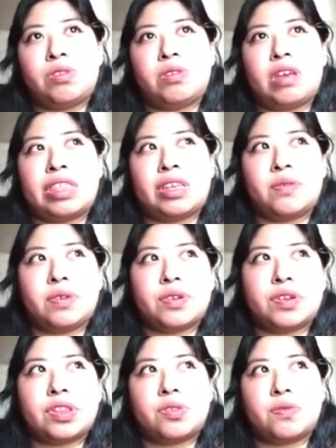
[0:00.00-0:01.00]
I think we
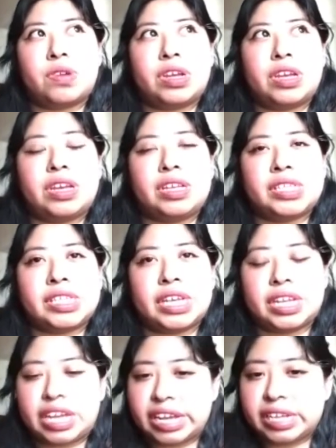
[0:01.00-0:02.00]
were three
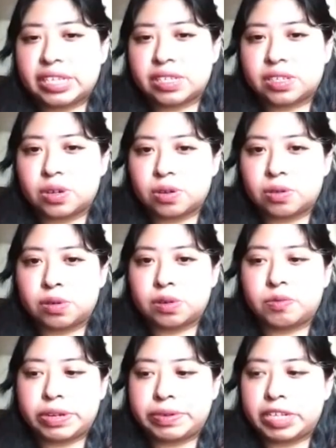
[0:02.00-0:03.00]
CNAs. So
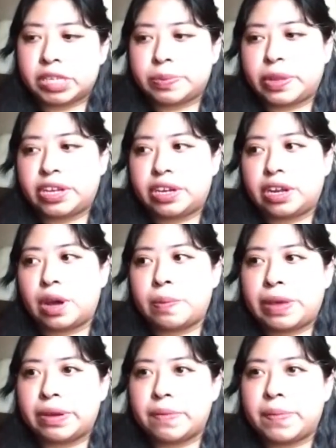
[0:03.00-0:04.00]
when we split it up,
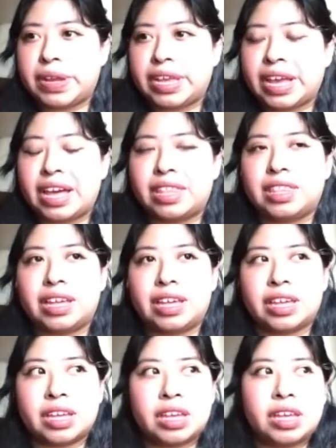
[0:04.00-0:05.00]
everybody had
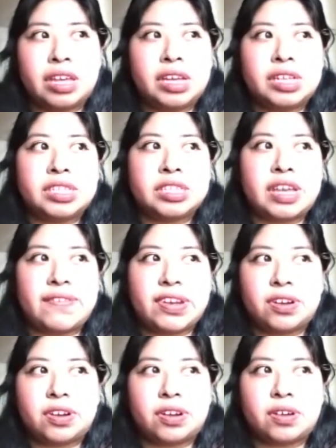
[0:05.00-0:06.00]
like,
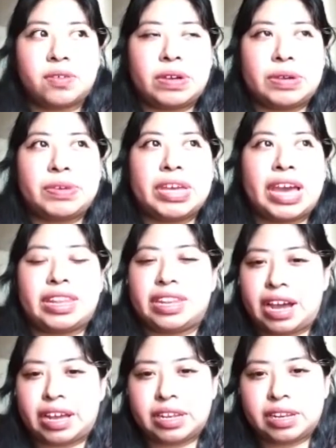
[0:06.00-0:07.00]
we had
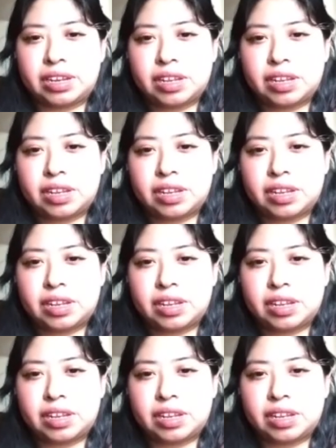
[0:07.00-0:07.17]
9.